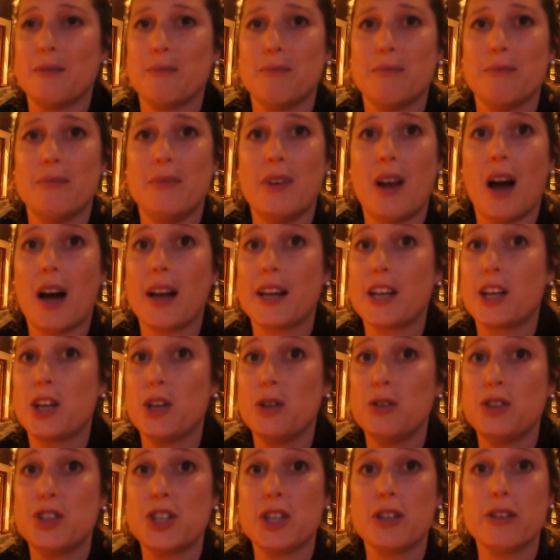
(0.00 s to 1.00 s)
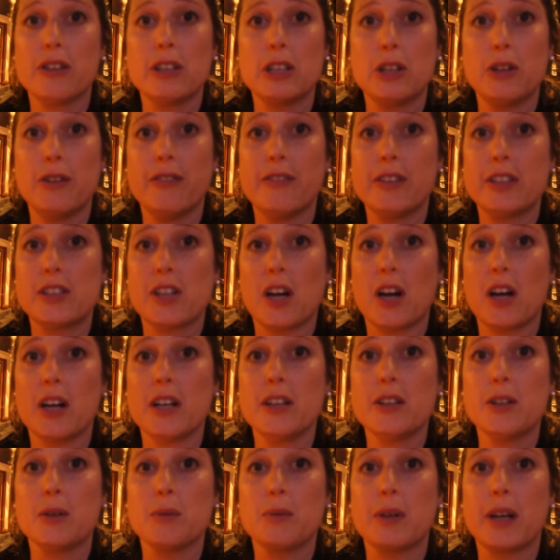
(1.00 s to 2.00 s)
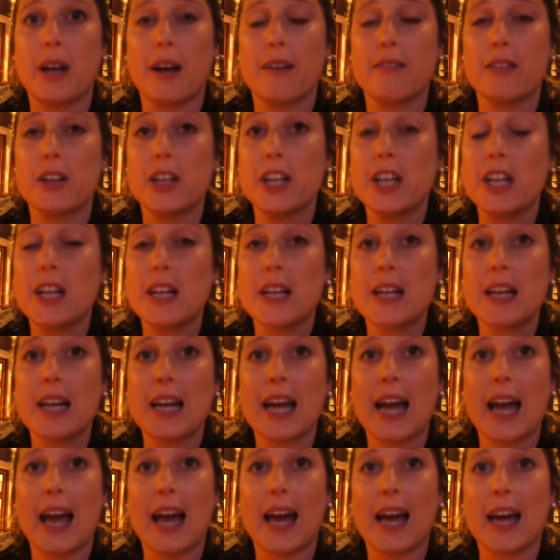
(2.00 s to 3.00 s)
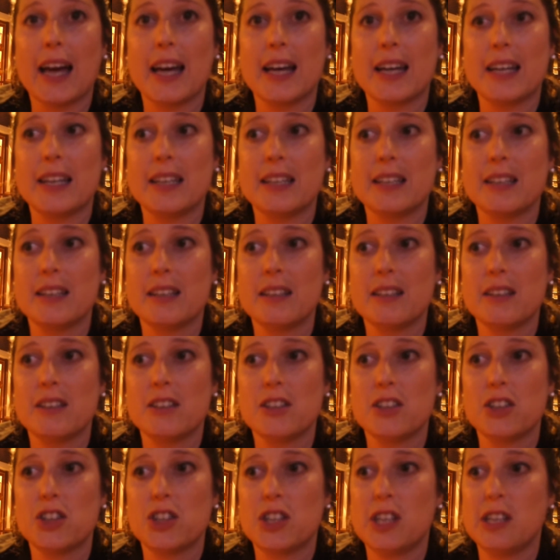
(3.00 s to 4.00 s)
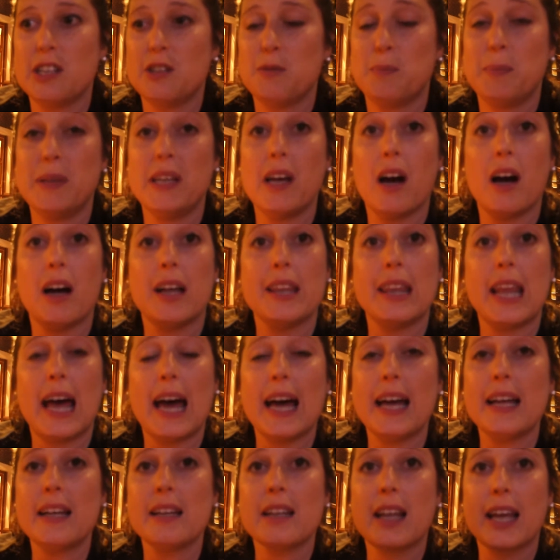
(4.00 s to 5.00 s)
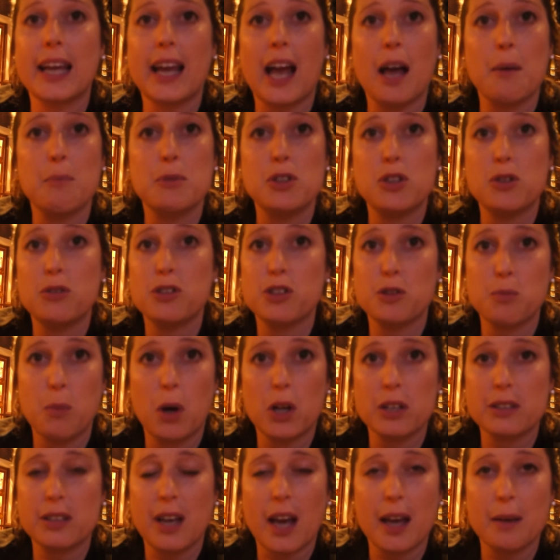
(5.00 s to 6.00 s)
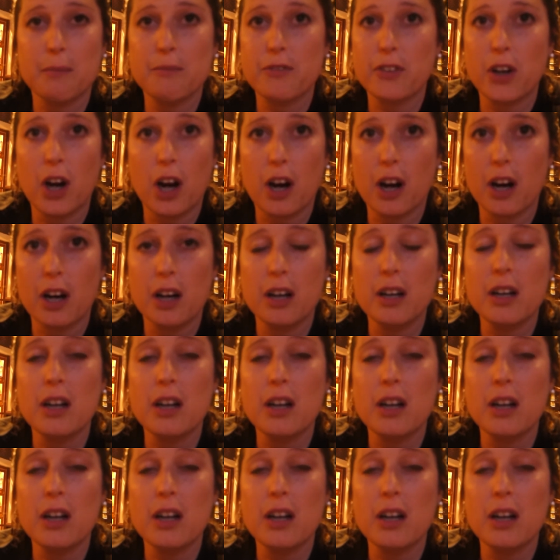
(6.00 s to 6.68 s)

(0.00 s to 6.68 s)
not a Gucci or a Louis Vuitton or whatever, and she's beyond that. Like, I'm too small time for her.